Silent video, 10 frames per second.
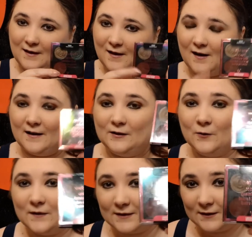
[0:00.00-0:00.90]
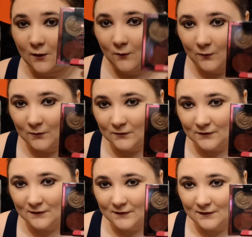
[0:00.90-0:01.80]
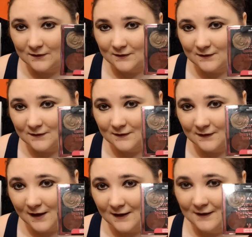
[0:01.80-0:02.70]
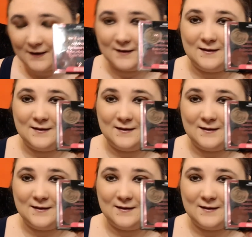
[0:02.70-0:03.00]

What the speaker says: I know this is old, like